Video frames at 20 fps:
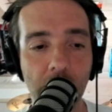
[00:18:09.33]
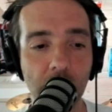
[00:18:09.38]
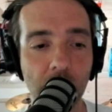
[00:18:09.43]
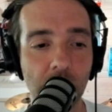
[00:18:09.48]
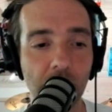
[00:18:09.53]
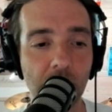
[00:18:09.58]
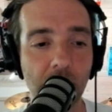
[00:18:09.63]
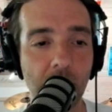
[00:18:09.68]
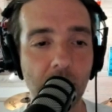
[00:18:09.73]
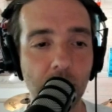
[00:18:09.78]
rest of
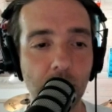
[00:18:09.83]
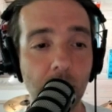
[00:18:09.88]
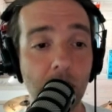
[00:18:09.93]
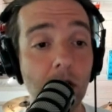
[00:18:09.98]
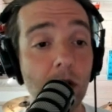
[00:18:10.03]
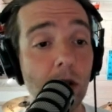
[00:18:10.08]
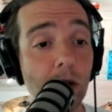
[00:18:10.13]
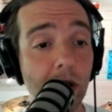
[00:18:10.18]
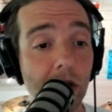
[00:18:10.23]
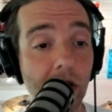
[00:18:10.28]
their schedule,
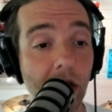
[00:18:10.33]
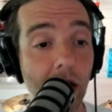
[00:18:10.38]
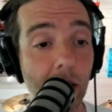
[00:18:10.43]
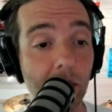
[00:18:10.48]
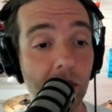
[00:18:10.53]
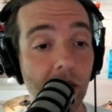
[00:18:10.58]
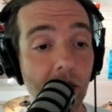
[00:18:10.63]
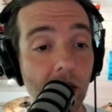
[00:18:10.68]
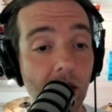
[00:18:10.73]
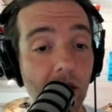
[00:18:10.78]
including
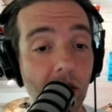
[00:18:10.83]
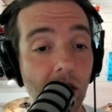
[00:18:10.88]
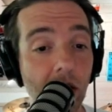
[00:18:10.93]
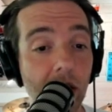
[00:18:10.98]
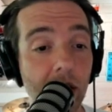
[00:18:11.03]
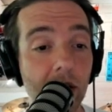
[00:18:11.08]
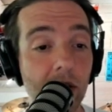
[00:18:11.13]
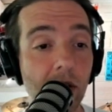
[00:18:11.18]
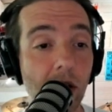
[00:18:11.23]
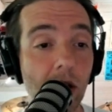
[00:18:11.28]
games against the
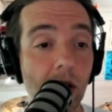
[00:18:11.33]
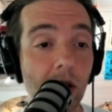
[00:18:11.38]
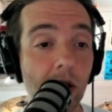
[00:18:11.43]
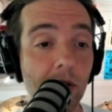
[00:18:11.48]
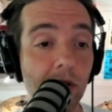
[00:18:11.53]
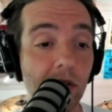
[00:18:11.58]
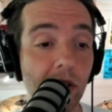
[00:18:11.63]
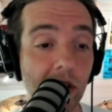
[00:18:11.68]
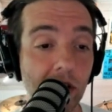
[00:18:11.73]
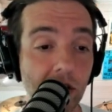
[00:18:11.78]
likes
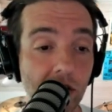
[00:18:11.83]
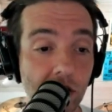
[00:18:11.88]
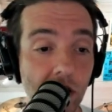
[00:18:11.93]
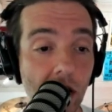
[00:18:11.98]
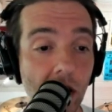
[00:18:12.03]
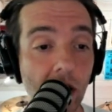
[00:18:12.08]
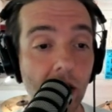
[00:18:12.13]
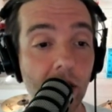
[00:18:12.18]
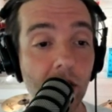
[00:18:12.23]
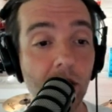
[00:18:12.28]
of St.
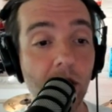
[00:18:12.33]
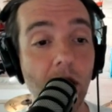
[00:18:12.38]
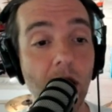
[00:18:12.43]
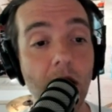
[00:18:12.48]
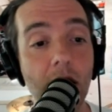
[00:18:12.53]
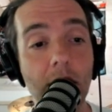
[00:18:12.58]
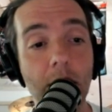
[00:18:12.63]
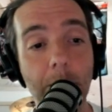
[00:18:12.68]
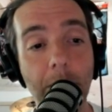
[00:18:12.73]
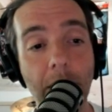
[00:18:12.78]
John's,
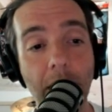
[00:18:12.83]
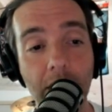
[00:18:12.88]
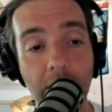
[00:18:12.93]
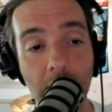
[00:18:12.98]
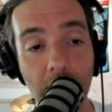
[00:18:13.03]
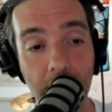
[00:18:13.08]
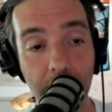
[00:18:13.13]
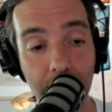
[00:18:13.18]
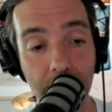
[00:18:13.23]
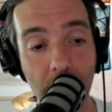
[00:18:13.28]
the
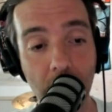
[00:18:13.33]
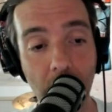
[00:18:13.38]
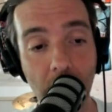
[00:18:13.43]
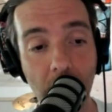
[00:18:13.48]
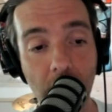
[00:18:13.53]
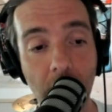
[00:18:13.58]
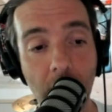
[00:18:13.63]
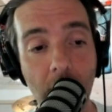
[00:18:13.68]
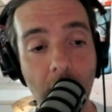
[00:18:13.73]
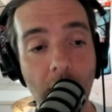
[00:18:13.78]
Backyard
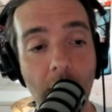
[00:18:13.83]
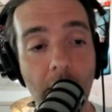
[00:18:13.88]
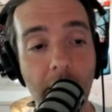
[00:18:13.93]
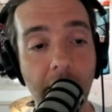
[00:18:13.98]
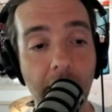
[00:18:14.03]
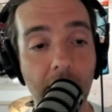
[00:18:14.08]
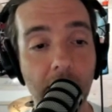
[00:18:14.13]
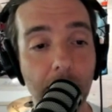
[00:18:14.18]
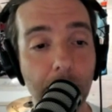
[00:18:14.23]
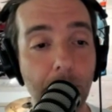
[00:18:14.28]
Brawl
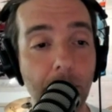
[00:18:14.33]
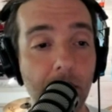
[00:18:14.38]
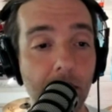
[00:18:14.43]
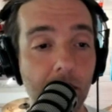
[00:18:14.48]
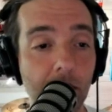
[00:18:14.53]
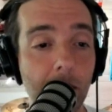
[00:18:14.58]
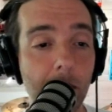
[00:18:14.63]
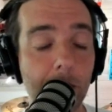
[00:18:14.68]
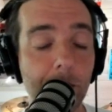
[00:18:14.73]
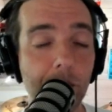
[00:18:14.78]
against
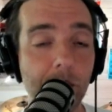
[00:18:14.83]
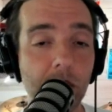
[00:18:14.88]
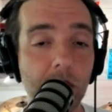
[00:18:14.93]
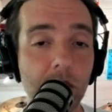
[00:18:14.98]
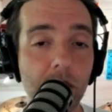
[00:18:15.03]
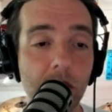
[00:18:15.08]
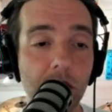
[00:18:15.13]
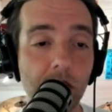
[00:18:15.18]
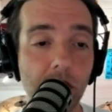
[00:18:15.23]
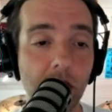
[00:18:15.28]
Pitt.
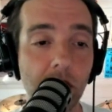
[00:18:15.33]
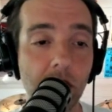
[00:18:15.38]
There's